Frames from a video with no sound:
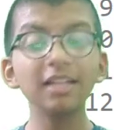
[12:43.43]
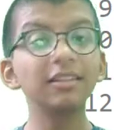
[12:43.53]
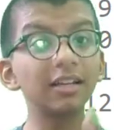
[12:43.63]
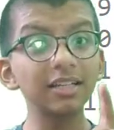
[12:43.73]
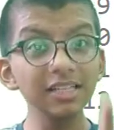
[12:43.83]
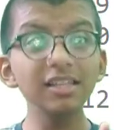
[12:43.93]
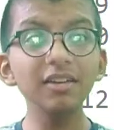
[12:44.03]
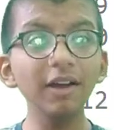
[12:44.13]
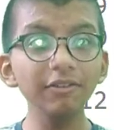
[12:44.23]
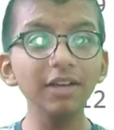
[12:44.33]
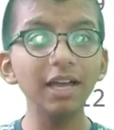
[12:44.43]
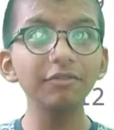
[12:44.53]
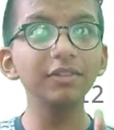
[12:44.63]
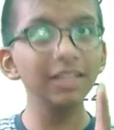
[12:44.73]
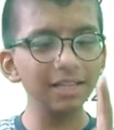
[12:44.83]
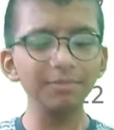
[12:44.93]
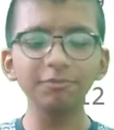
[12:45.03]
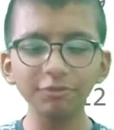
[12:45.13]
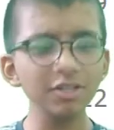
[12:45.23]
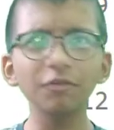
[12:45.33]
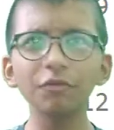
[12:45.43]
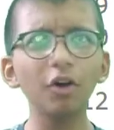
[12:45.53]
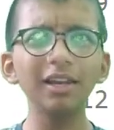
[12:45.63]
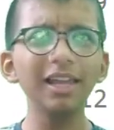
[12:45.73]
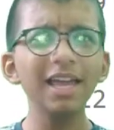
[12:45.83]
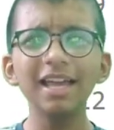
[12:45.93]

The reason why we have, first of all,